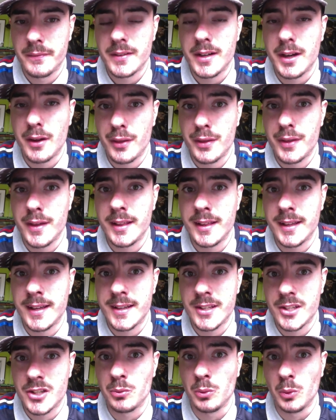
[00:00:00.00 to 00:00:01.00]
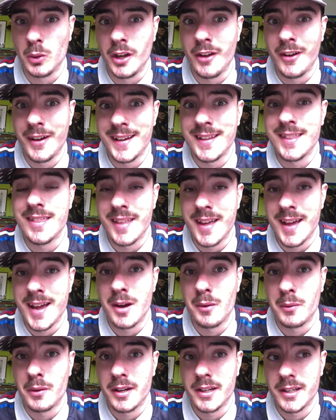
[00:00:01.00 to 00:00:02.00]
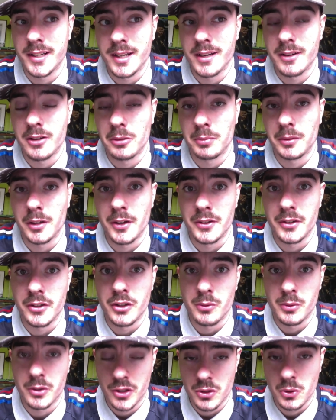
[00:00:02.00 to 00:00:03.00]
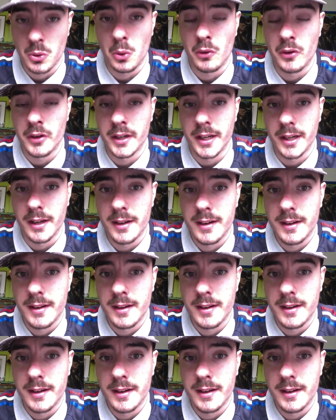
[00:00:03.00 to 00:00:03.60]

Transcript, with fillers: I think the answer will lie in there when I upload a newer story.